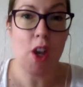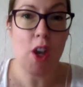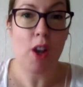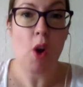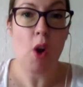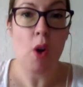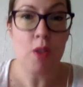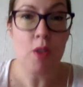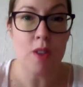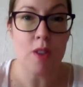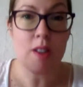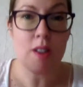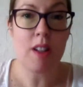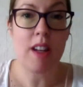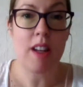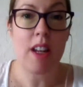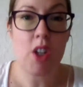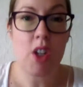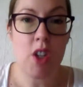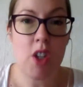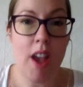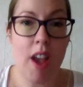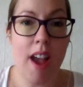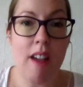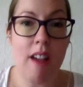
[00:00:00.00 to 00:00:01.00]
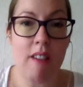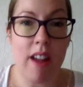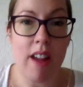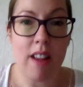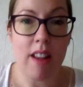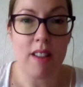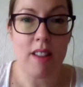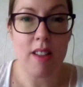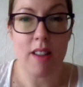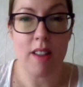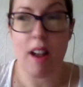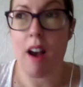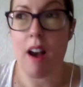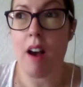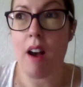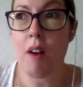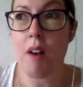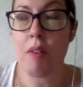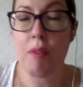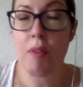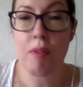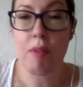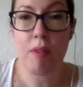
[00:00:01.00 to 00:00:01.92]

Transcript: constantly sharing stuff